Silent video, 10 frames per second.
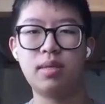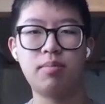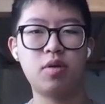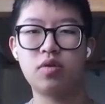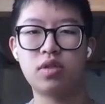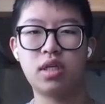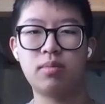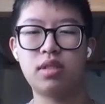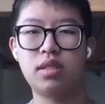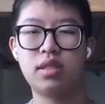typical
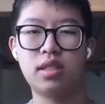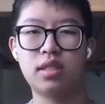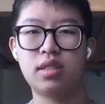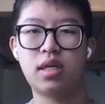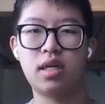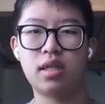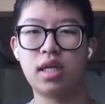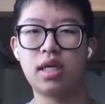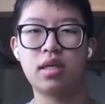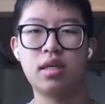substances on
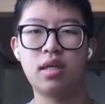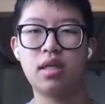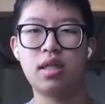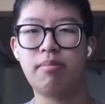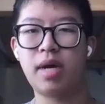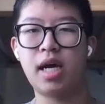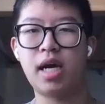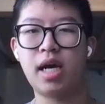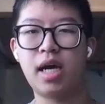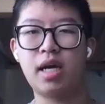like the
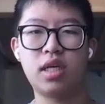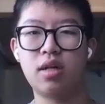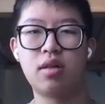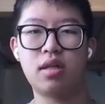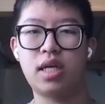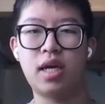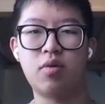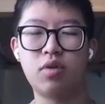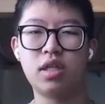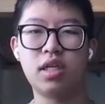macro scale
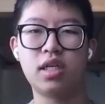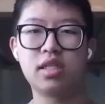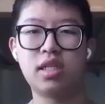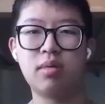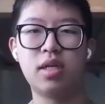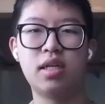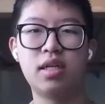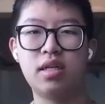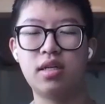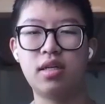can't really
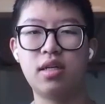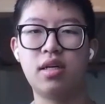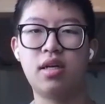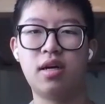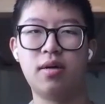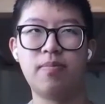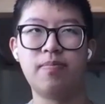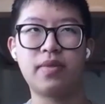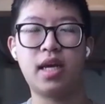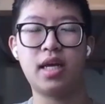exhibit.
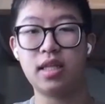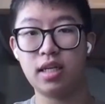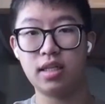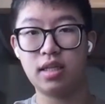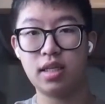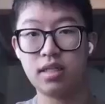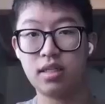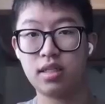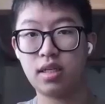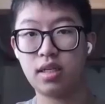And
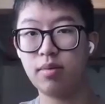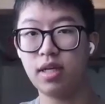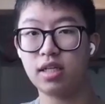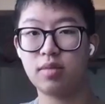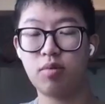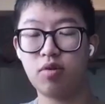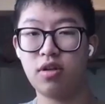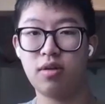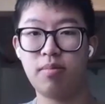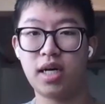this can be
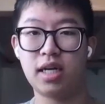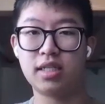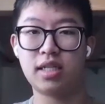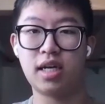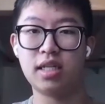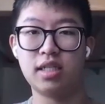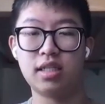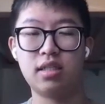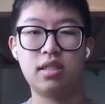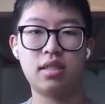exploited by
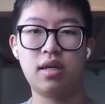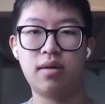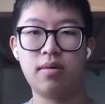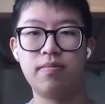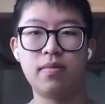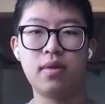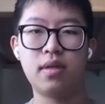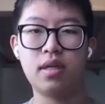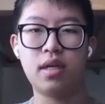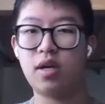scientists
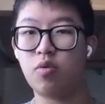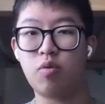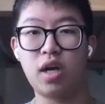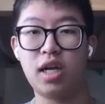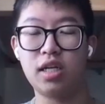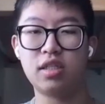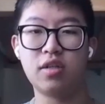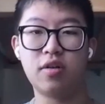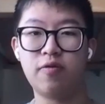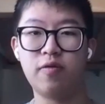in a range
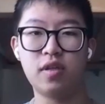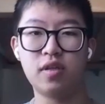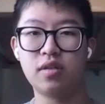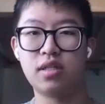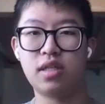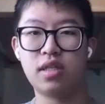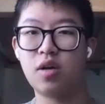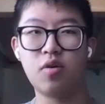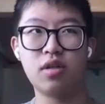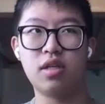of fields,
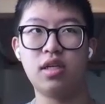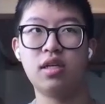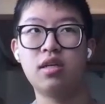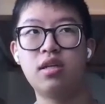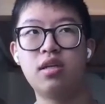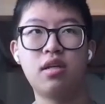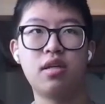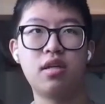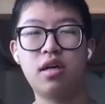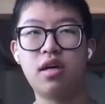not only
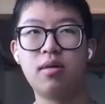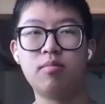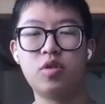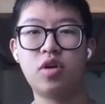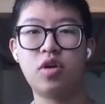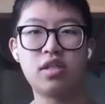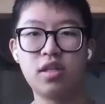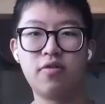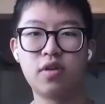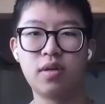drug
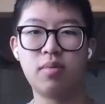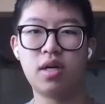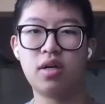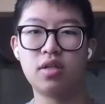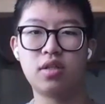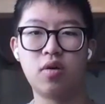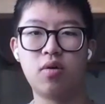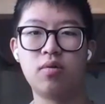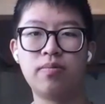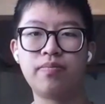delivery, but
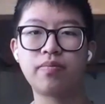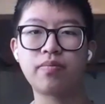also